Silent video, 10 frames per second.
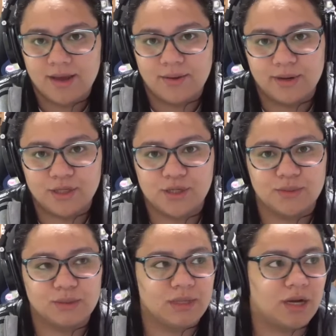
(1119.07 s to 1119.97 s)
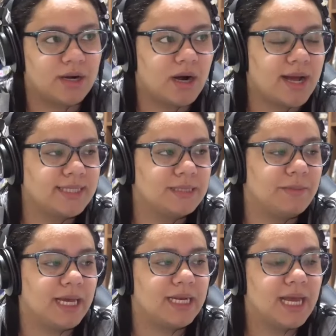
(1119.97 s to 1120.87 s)
when she was with her
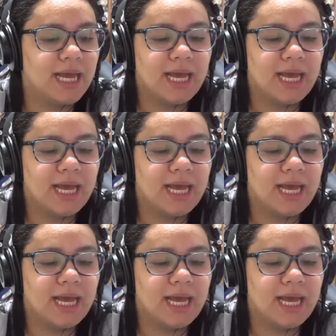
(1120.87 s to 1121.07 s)
husband.